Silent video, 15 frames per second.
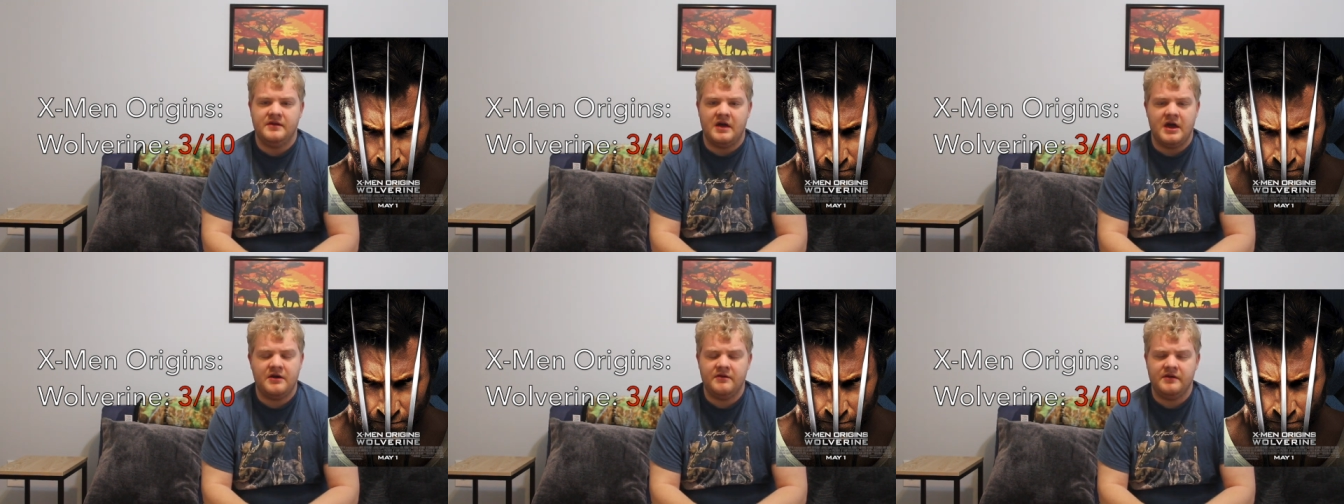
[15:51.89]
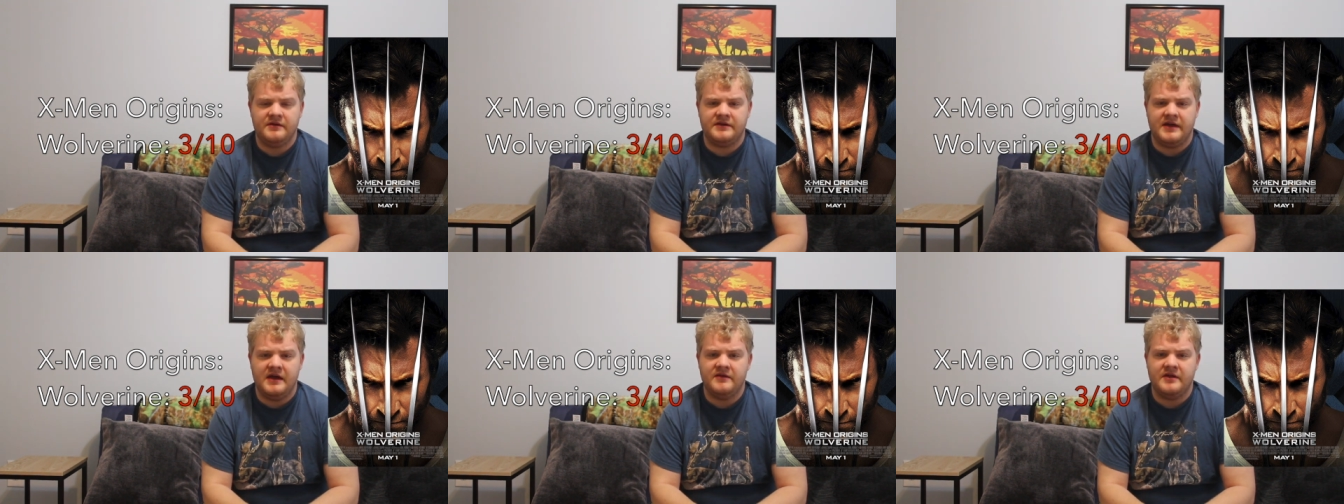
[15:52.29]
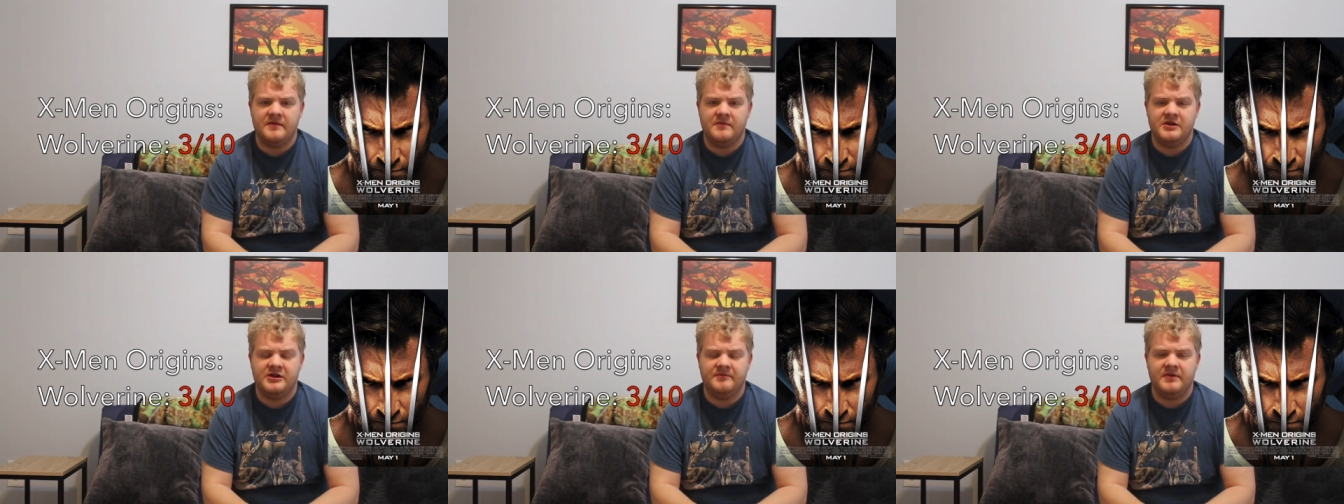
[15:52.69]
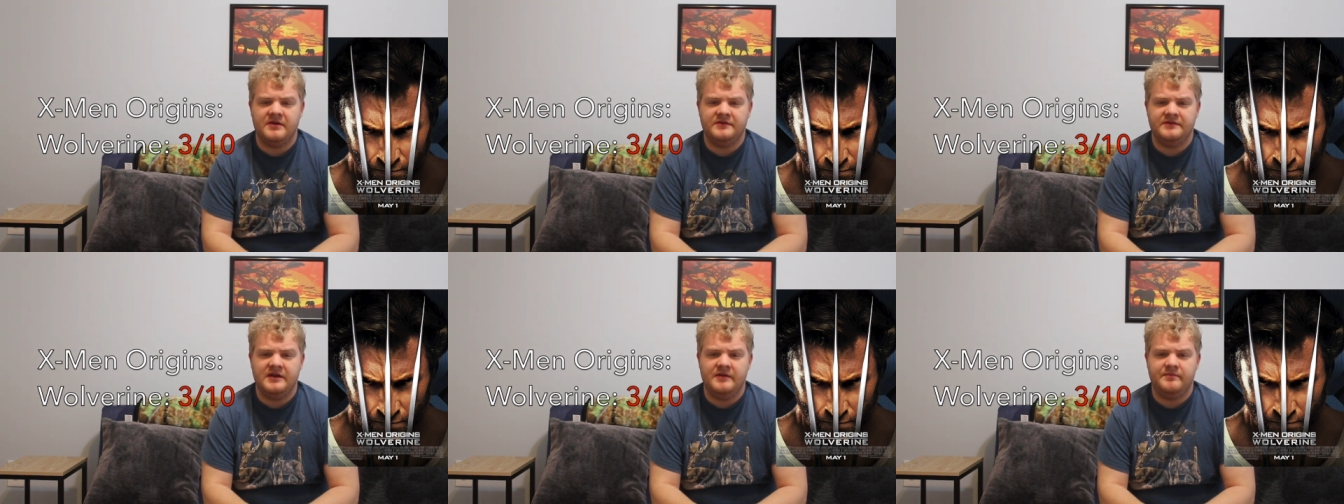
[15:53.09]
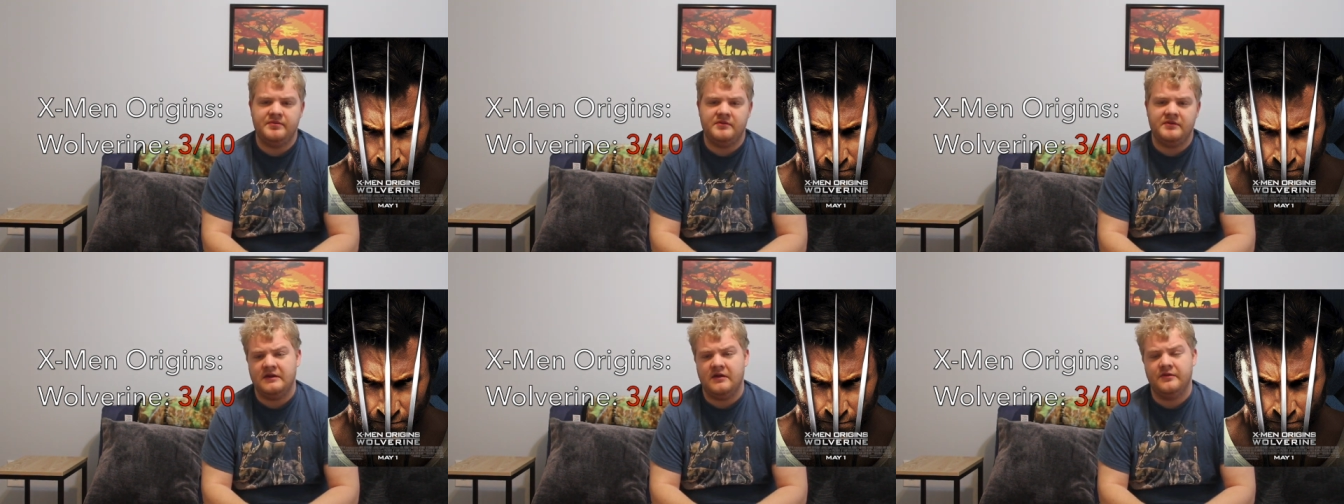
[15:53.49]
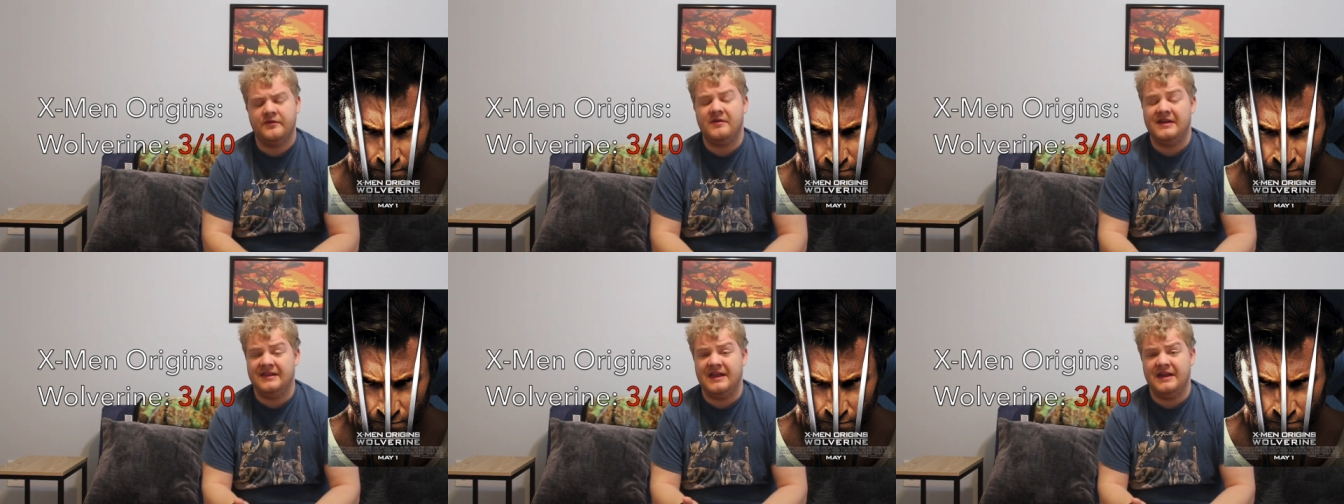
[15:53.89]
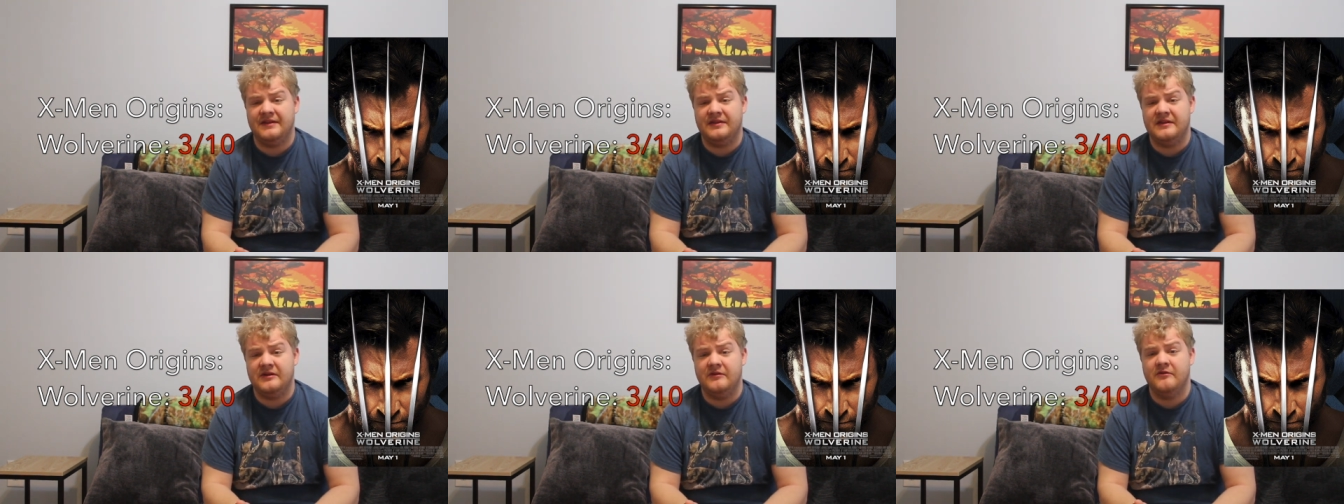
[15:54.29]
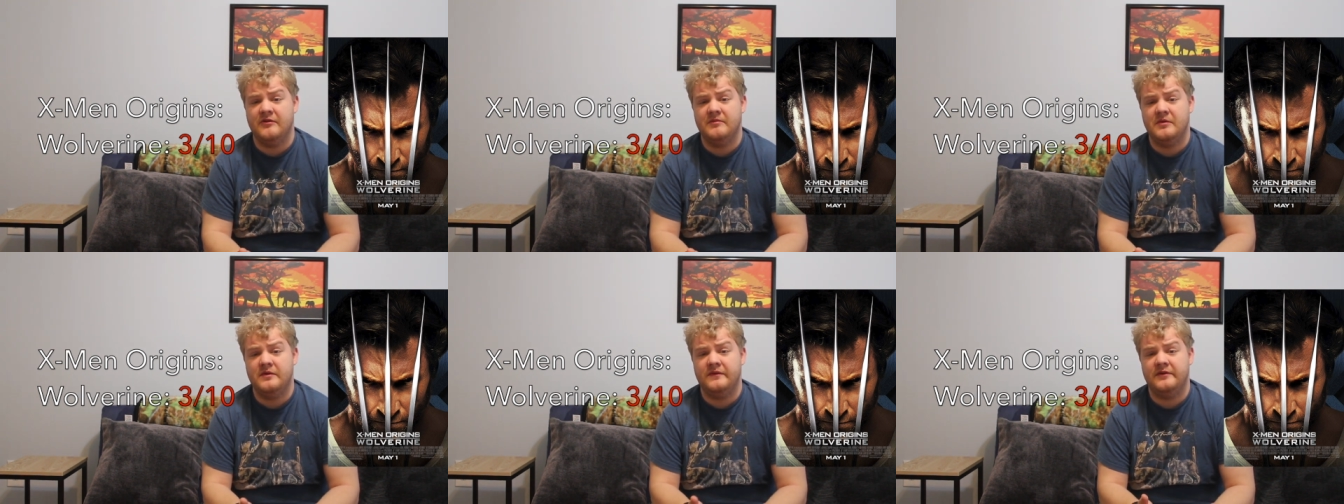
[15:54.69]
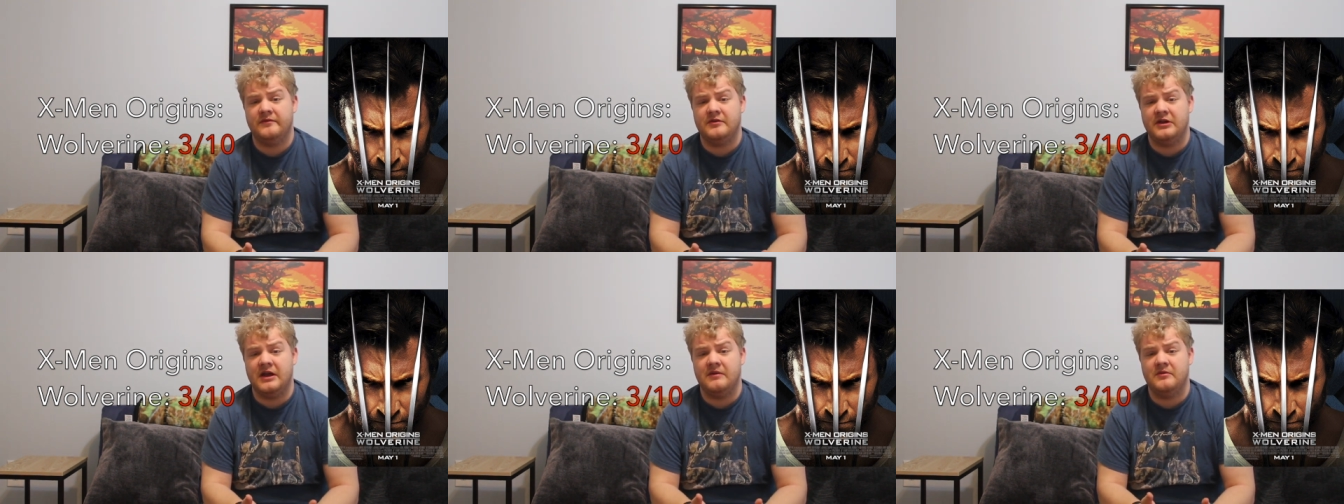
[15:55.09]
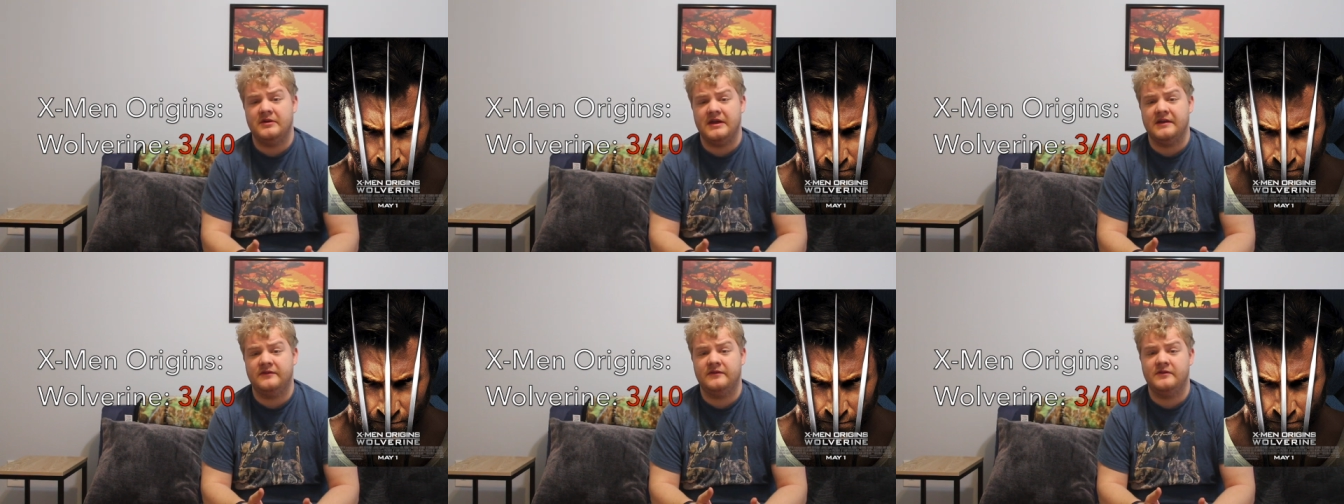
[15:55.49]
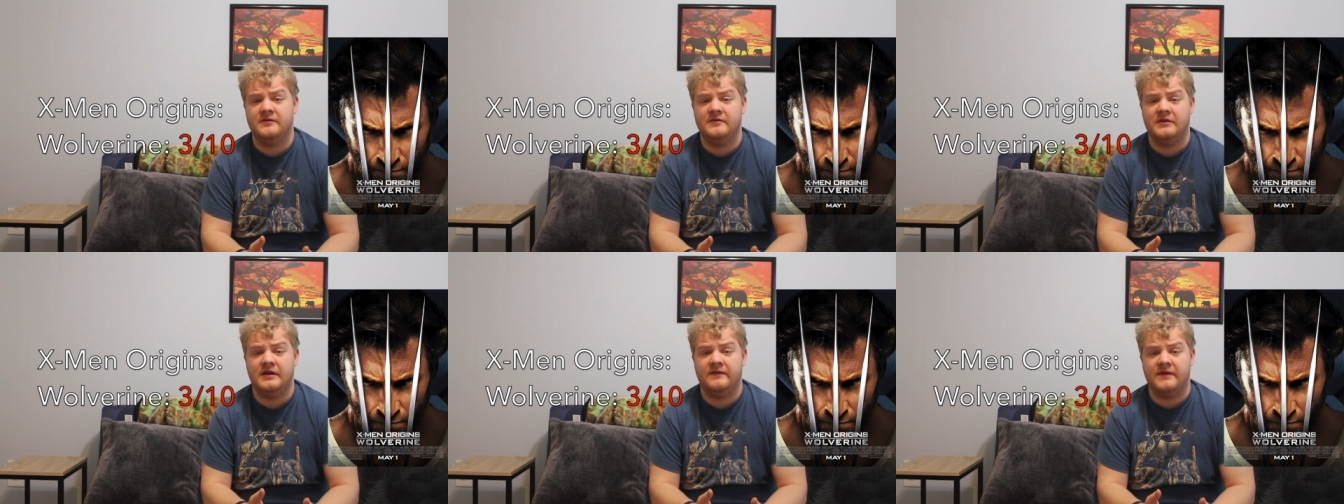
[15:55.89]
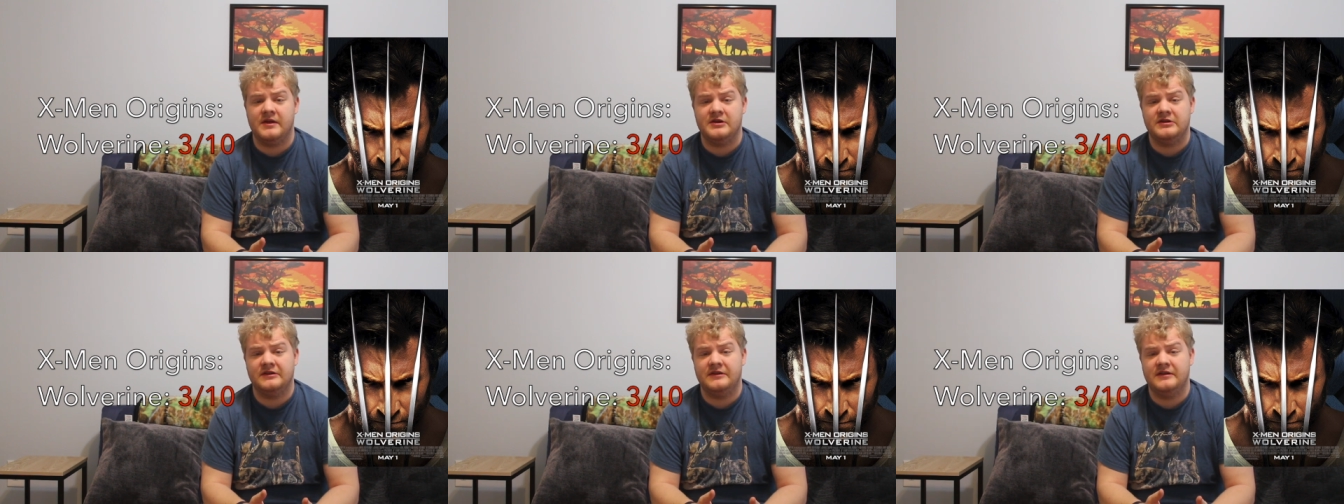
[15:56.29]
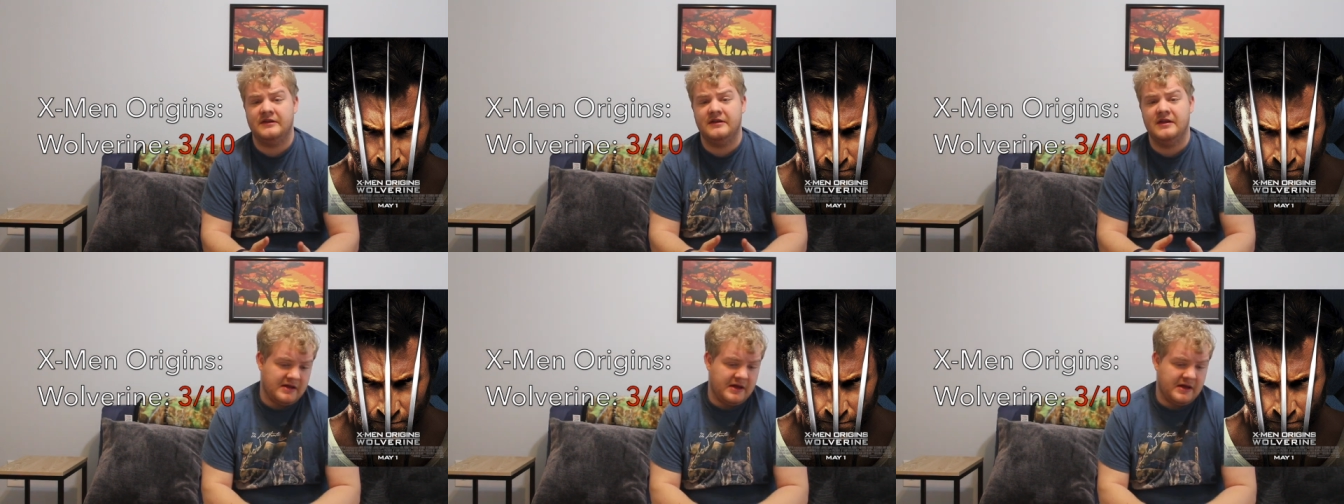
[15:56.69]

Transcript: I don't care that much about Deadpool, although I like the newer movies, which I will get to eventually.